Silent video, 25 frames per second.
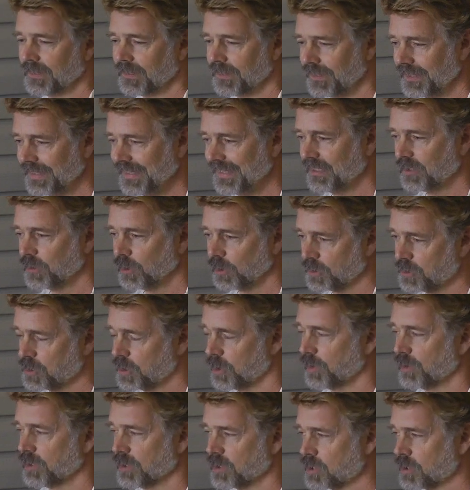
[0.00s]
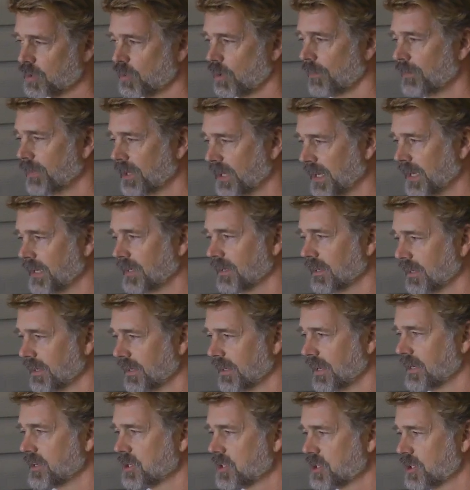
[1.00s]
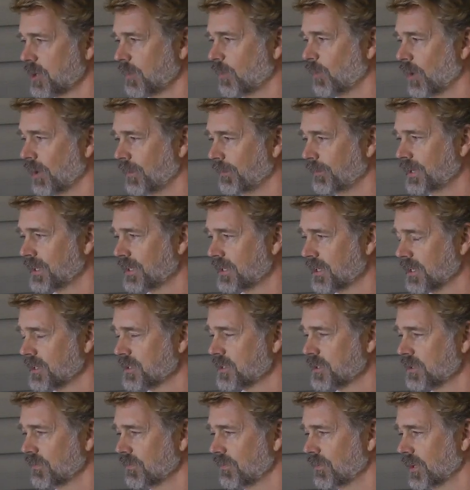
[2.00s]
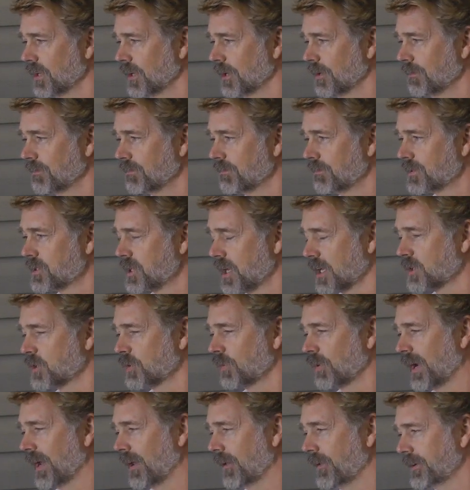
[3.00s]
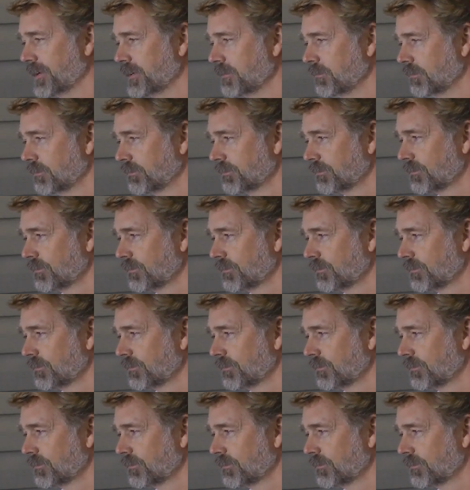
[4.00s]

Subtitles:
legal to discriminate against someone because of their sexuality.